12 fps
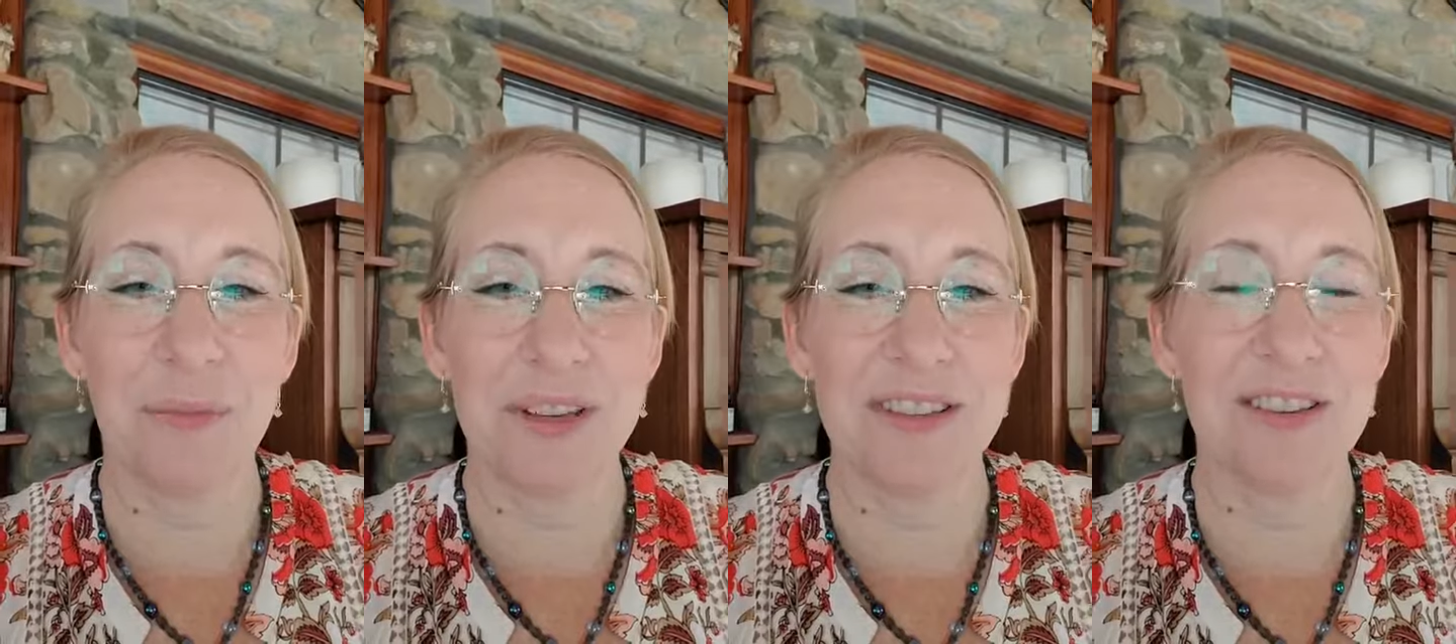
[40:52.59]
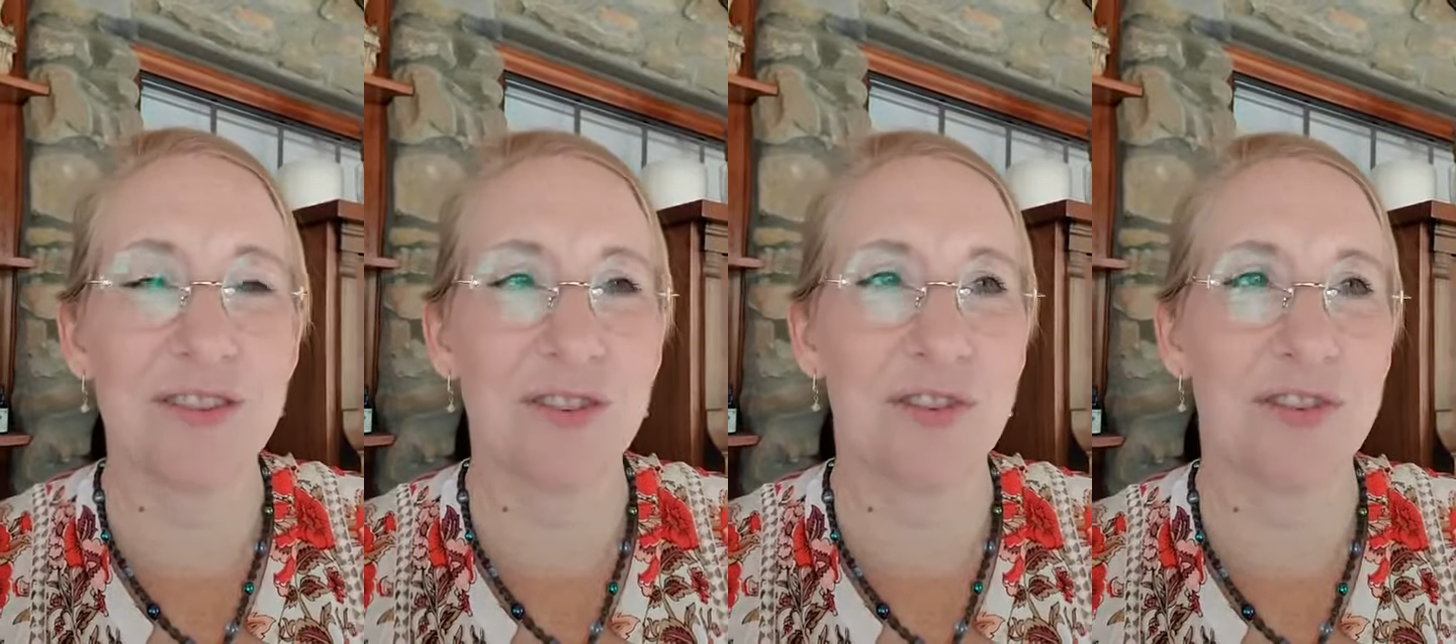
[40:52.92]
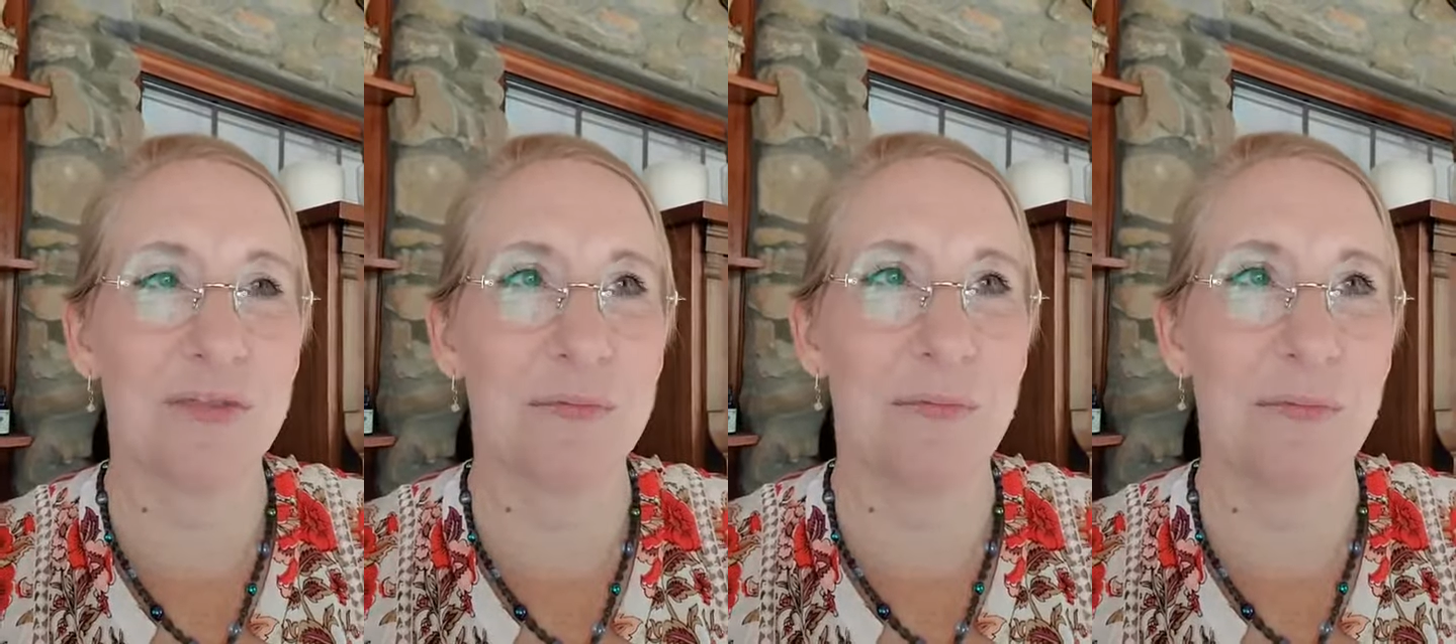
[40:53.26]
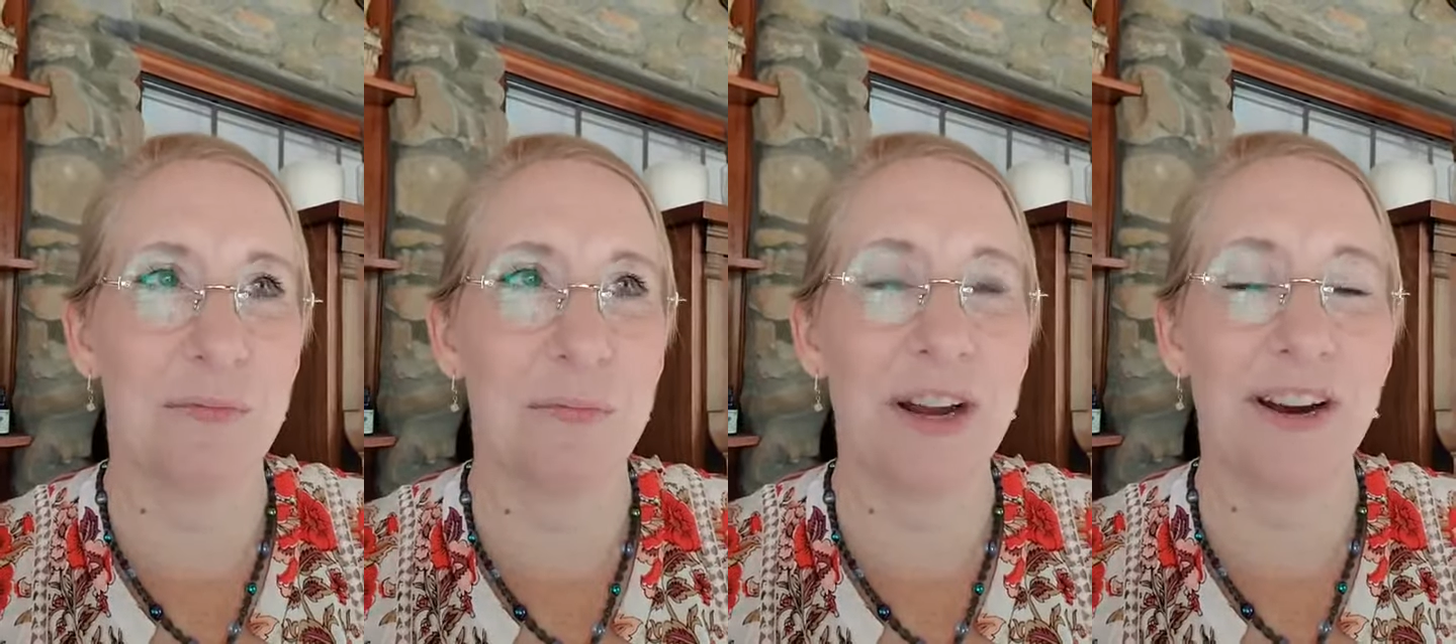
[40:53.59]
My sister's
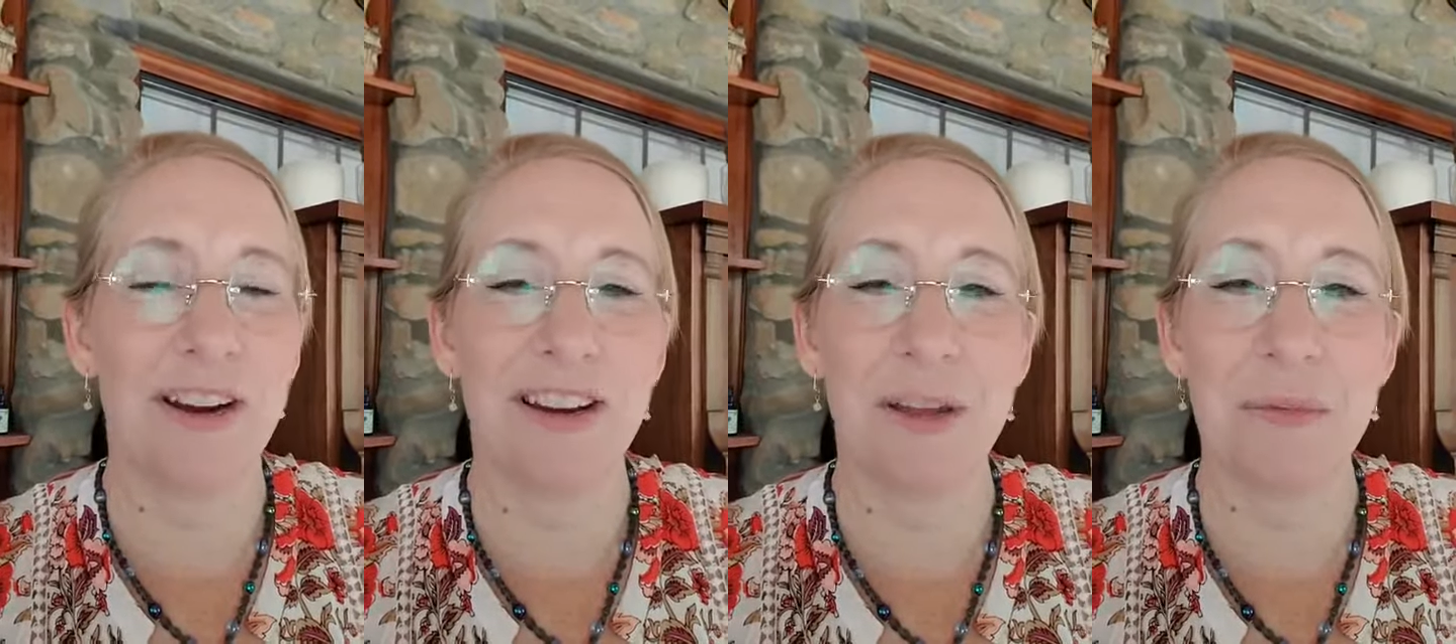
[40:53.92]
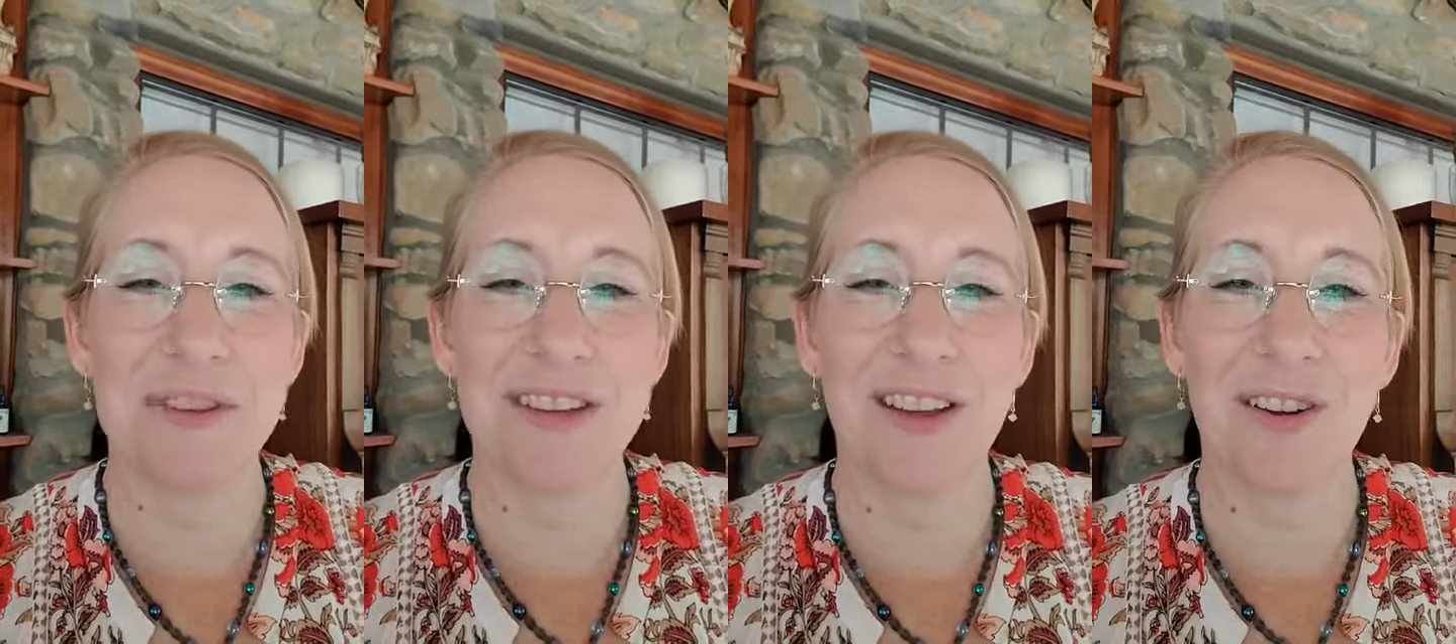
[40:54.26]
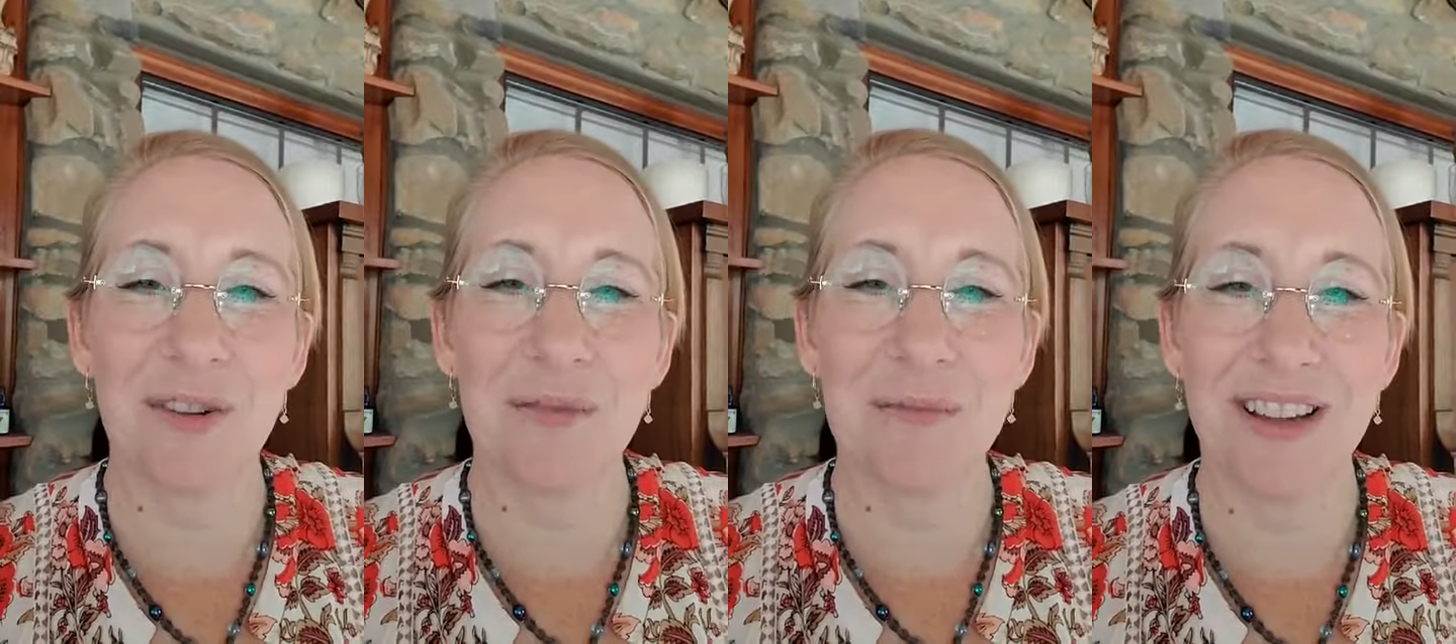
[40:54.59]
married name is Ingram,